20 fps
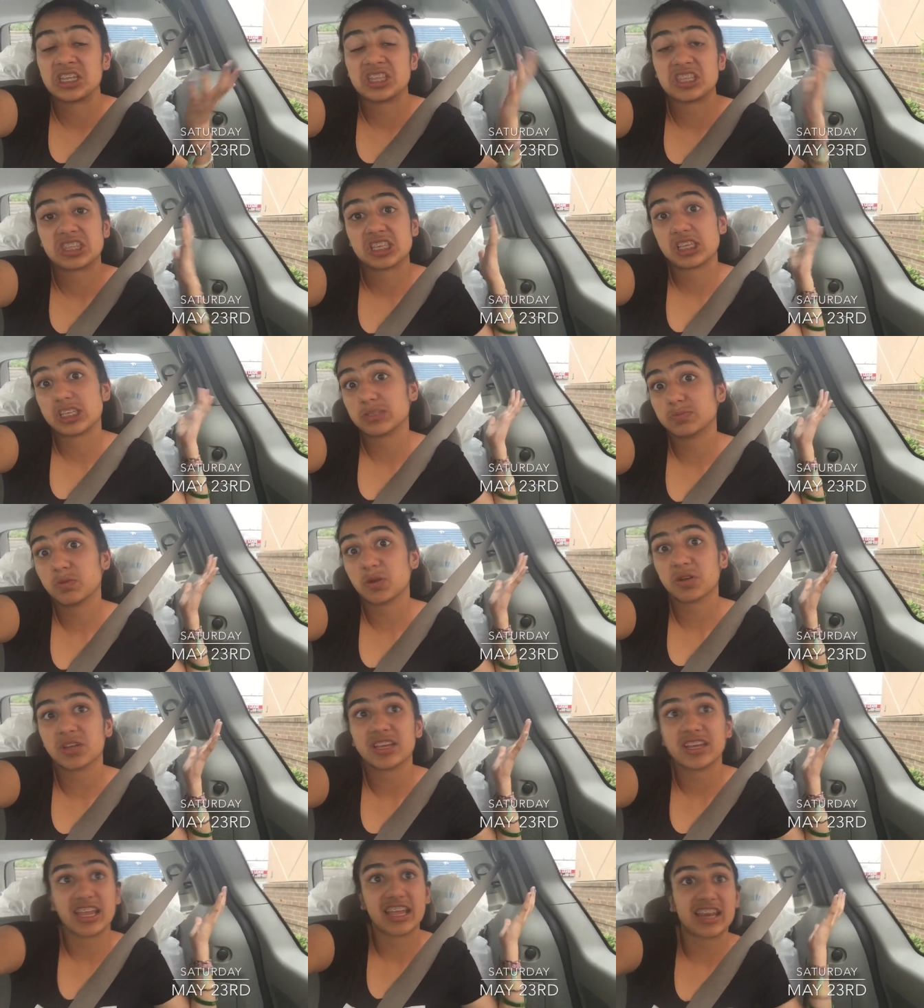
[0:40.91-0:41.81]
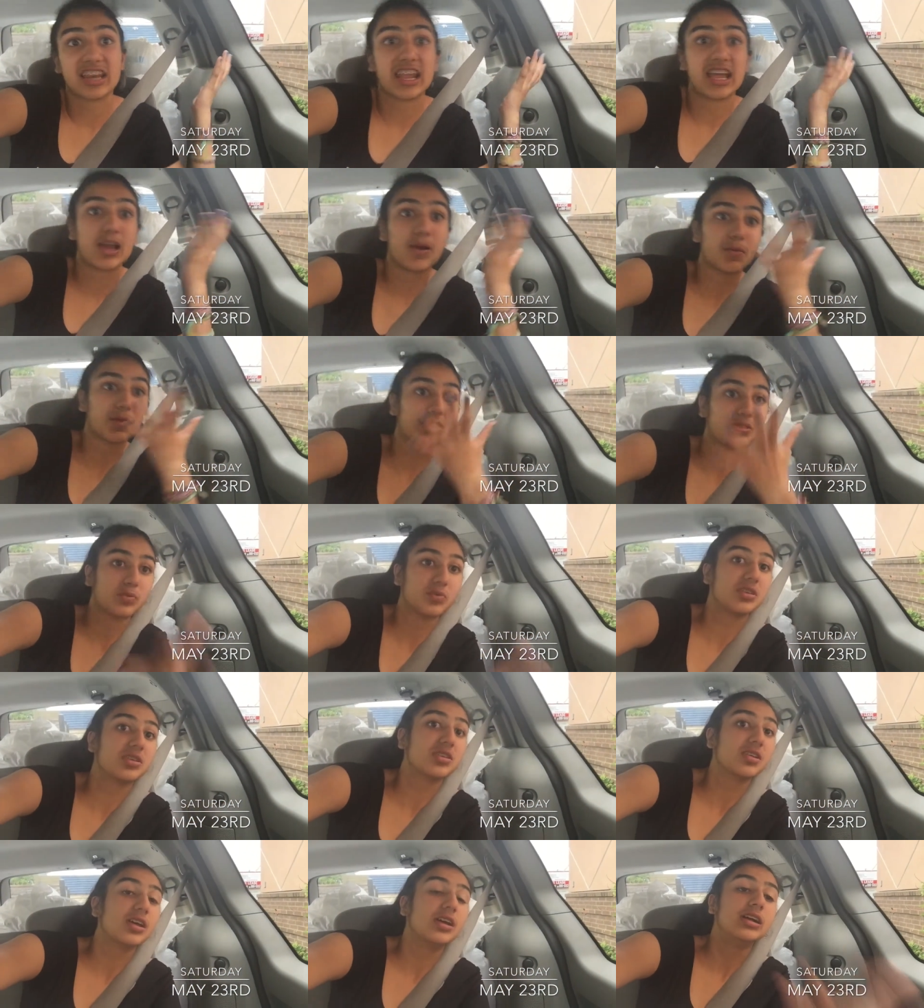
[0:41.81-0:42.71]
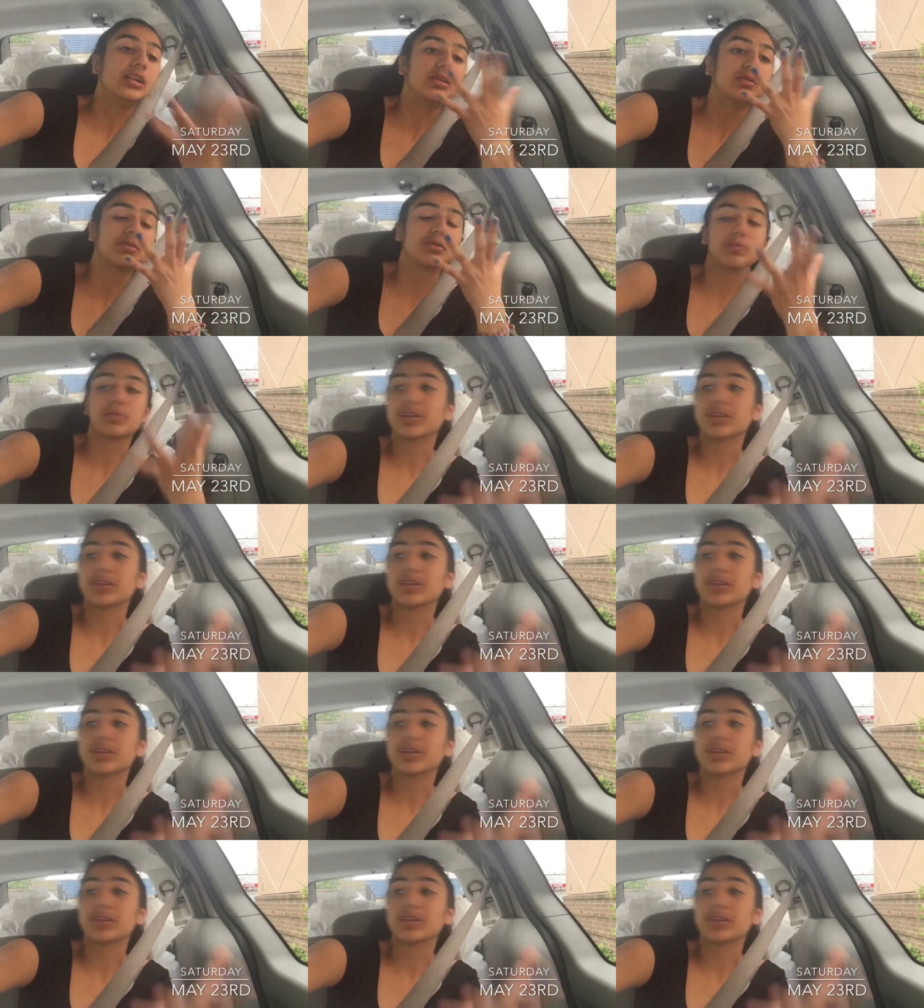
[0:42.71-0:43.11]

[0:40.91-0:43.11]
And the thing is broken, and now we're at the window, the